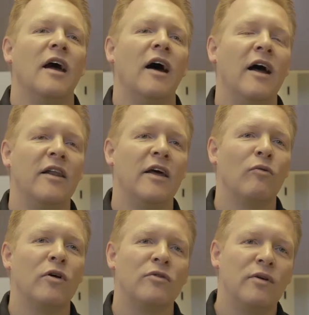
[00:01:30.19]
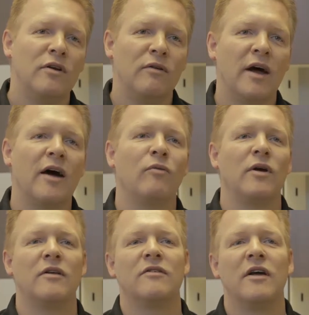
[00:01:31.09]
And then once we do that,
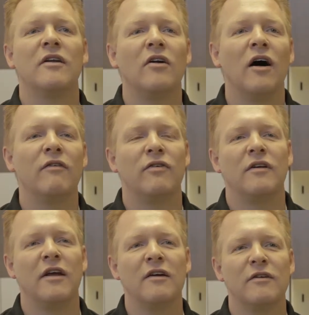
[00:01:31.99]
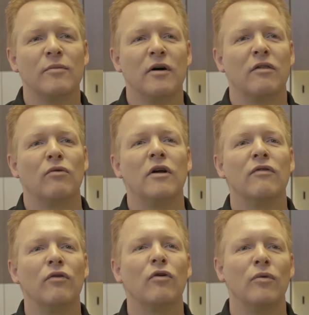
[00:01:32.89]
we can send it off, and it takes about 3
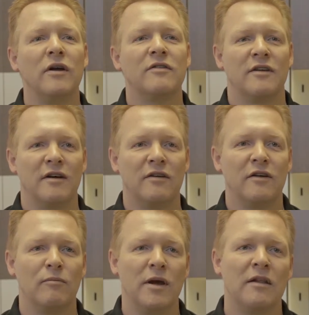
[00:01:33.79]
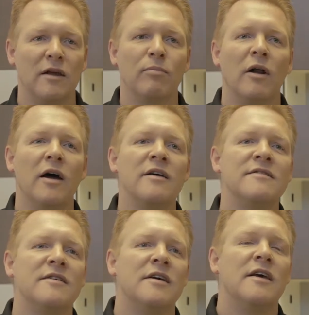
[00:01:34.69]
to 4 weeks to make the
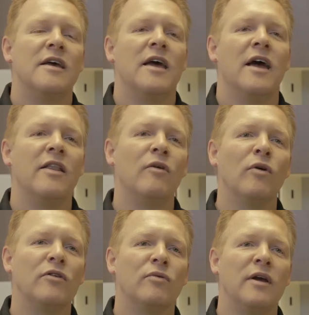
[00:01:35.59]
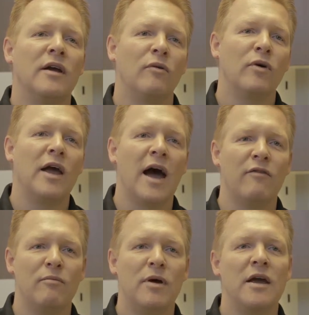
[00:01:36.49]
appliance. And then once we
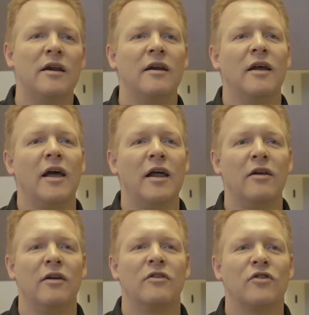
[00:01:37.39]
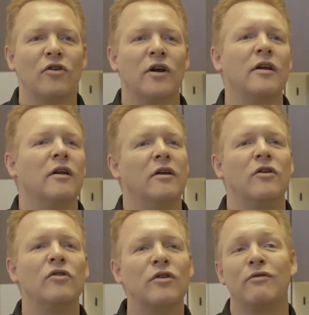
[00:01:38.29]
have it made and insert it, and it
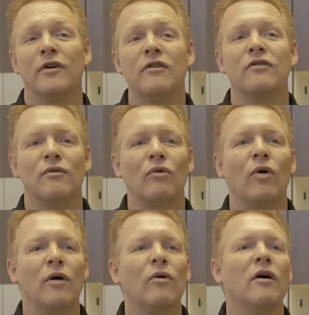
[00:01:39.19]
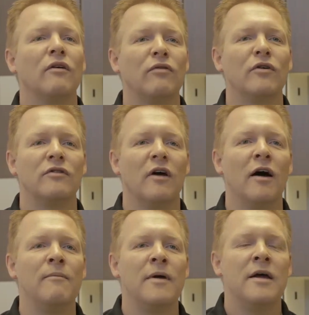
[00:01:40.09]
usually fits quite well the first time,